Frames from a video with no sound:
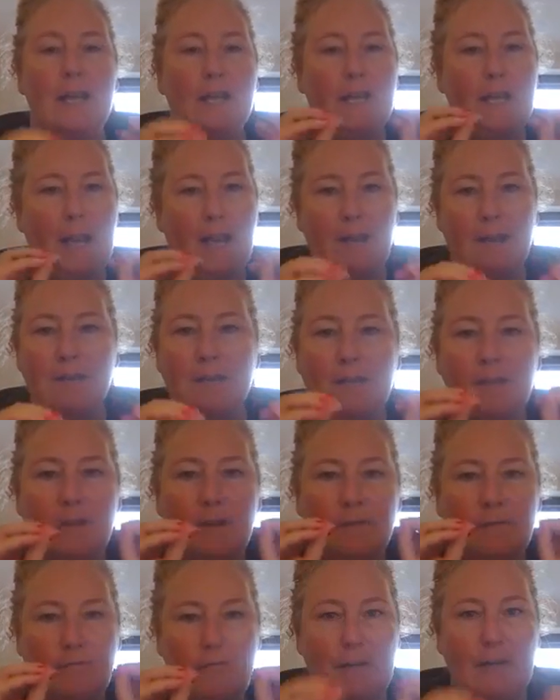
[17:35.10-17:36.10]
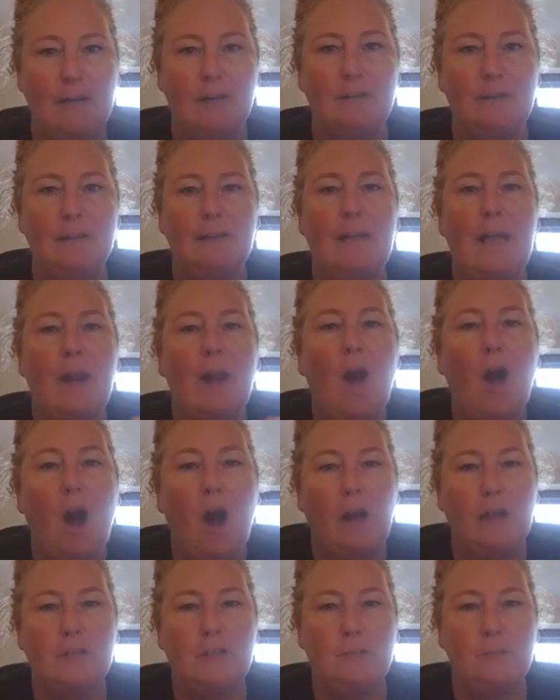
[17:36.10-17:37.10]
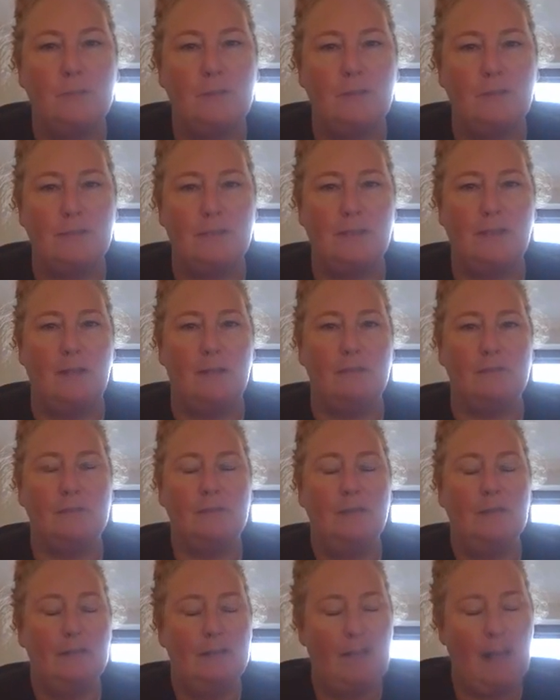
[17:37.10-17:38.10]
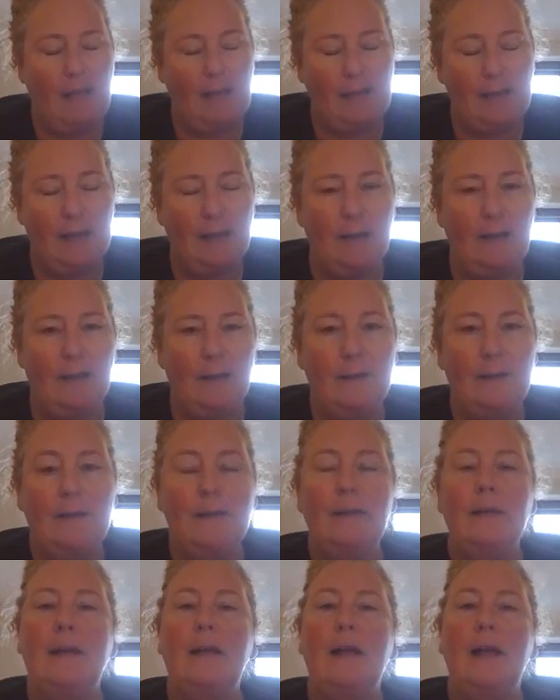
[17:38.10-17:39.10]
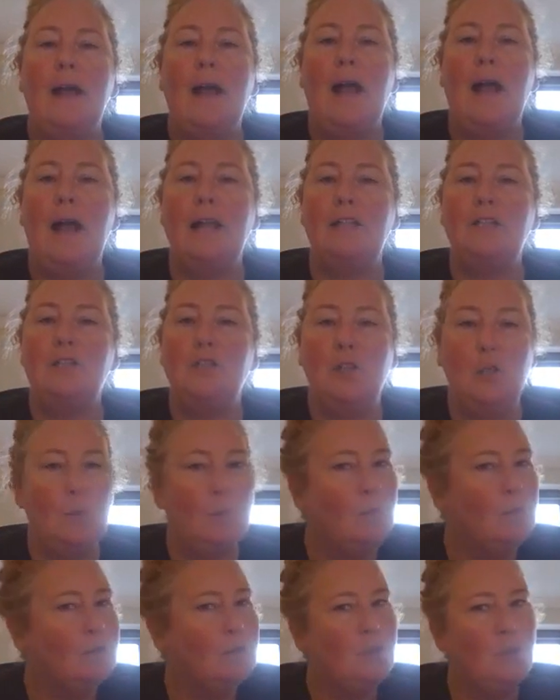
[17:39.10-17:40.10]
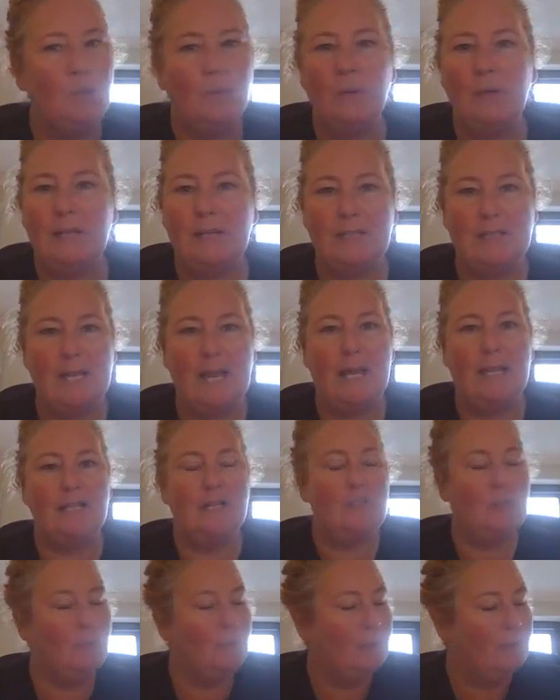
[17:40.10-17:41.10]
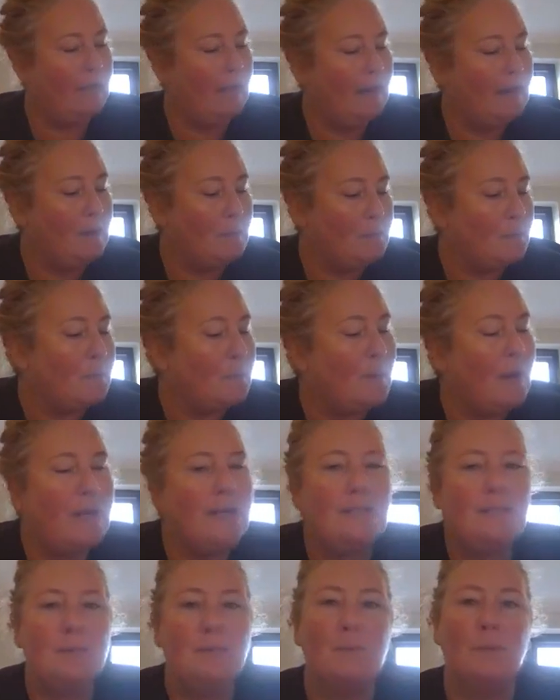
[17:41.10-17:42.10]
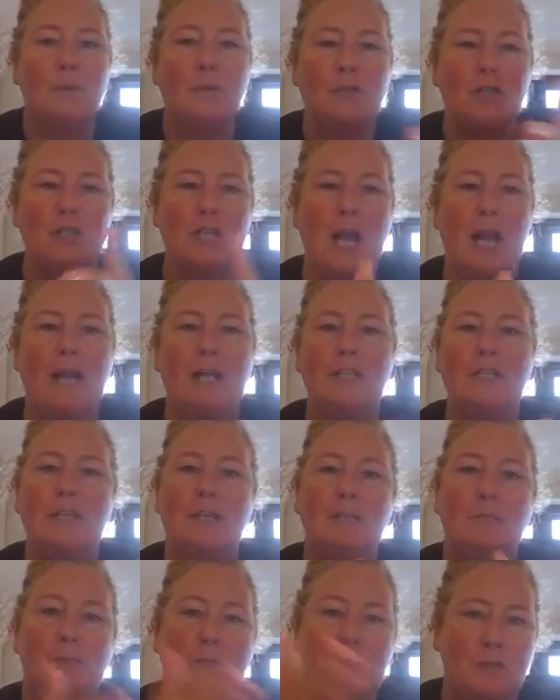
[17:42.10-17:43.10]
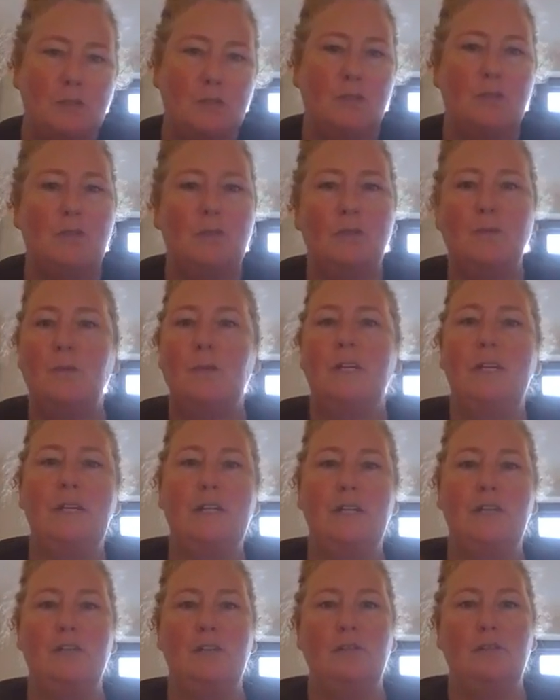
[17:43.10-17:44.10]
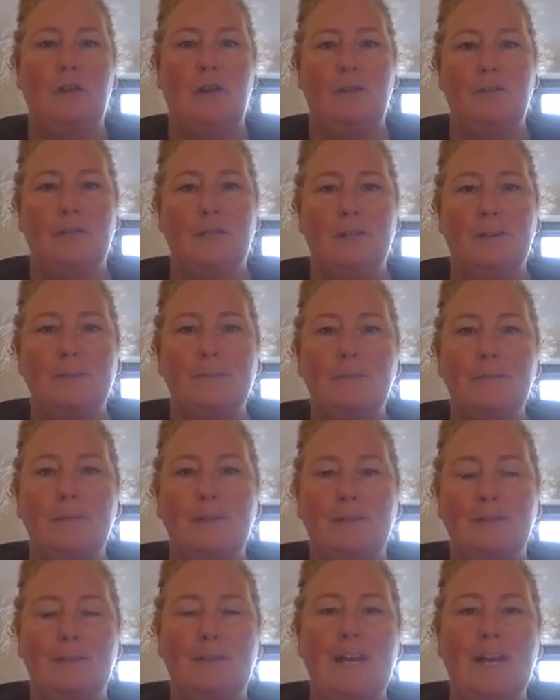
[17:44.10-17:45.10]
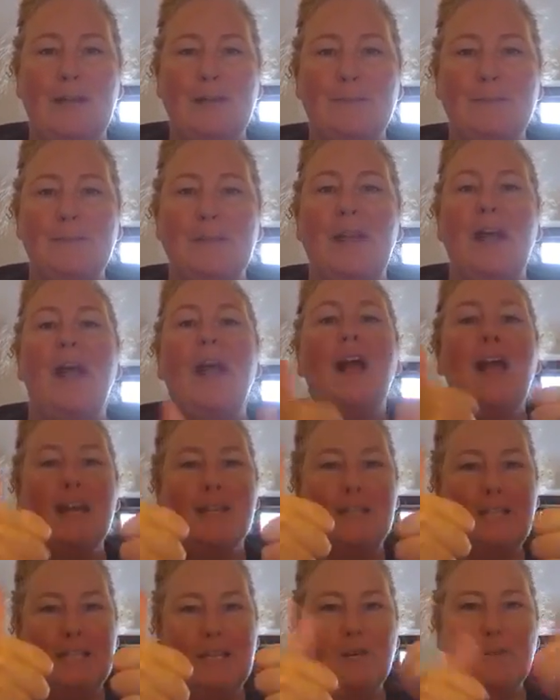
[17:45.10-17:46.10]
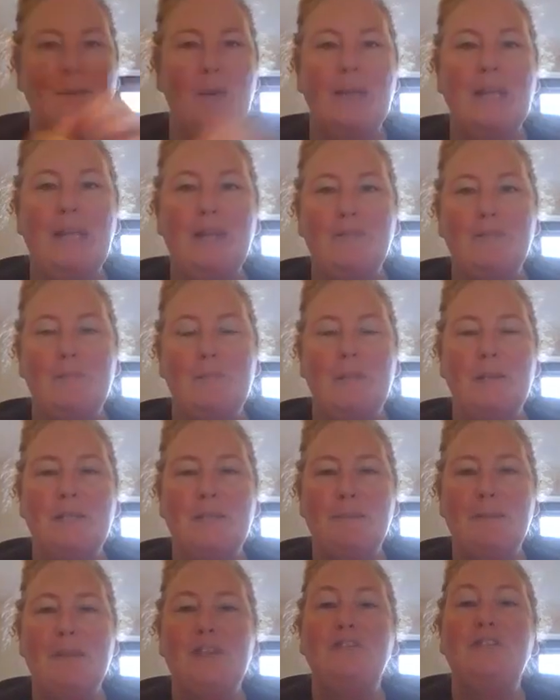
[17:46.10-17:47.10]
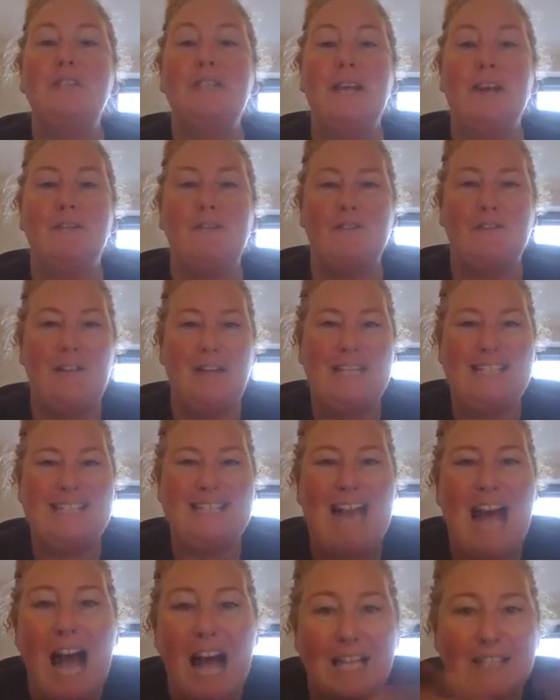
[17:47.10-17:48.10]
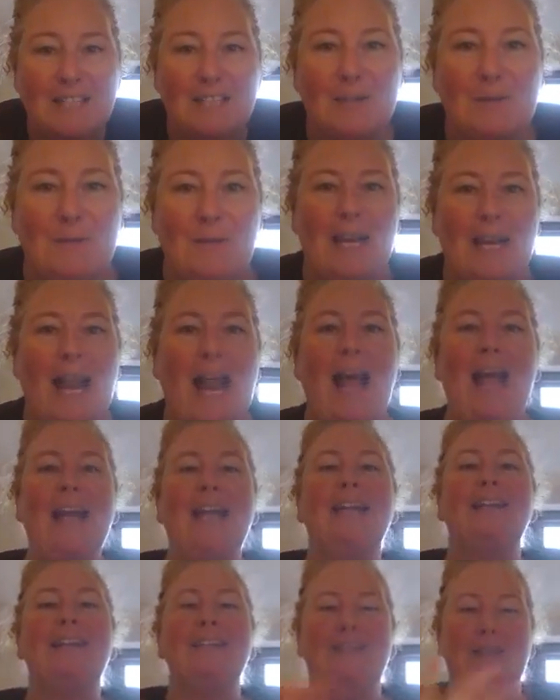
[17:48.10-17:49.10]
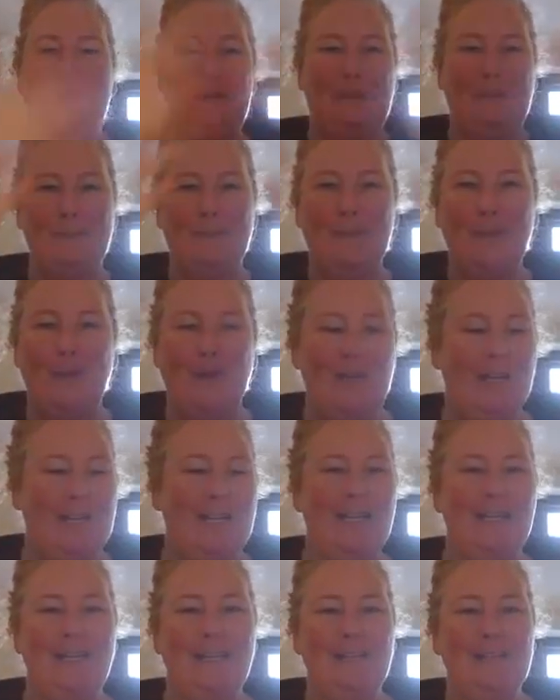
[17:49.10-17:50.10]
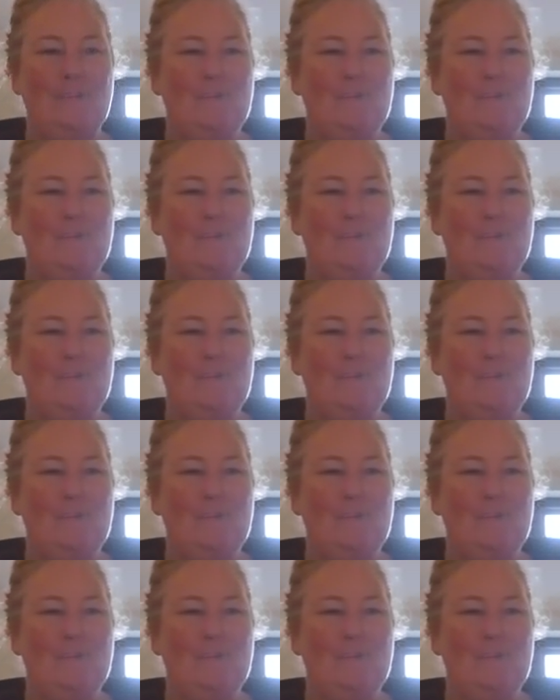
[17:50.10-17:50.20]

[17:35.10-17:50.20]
Get real, get honest with yourself, get clear, and you will do what it takes. You will then embrace support and challenge in pursuit of what it is you're after. Okay, see you Monday for Monday Mantras. Have a fantastic weekend. Bye.